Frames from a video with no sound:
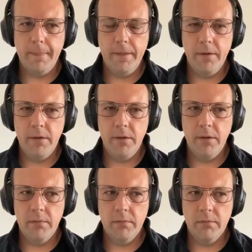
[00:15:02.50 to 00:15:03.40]

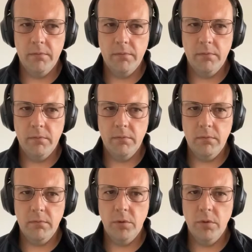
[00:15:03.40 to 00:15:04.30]
the
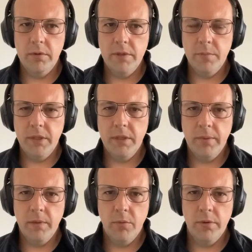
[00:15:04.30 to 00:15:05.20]
world is
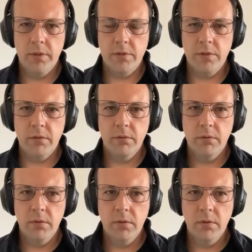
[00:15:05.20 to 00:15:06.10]
becoming more
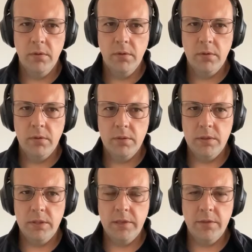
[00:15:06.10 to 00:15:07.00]
digital.
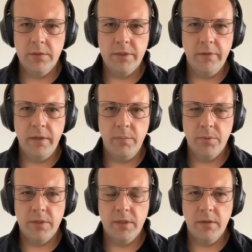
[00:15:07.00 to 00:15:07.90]
60 or
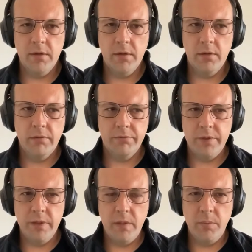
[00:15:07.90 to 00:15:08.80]
70% of
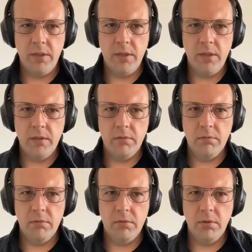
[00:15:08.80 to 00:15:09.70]

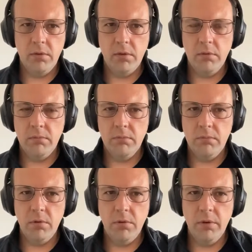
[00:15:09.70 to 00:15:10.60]
GDP
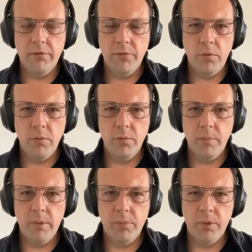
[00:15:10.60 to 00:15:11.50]
going forward
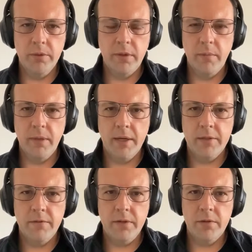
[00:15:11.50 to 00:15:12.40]
will be built on the
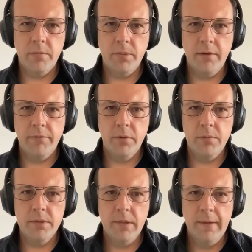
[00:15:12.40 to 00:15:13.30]
backs of digital platforms.